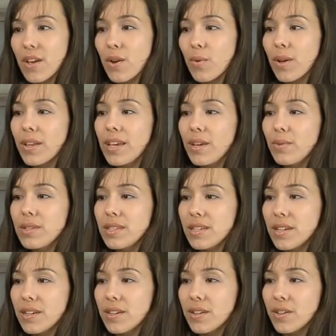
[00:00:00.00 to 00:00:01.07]
Well, he was
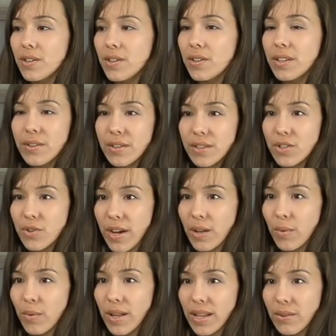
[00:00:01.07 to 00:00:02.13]
here earlier in the
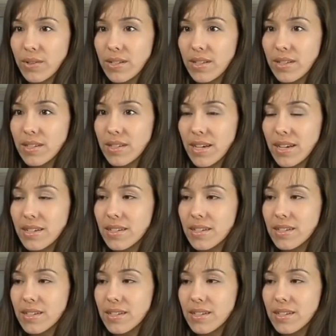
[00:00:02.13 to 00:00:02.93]
trial while I was on the stand.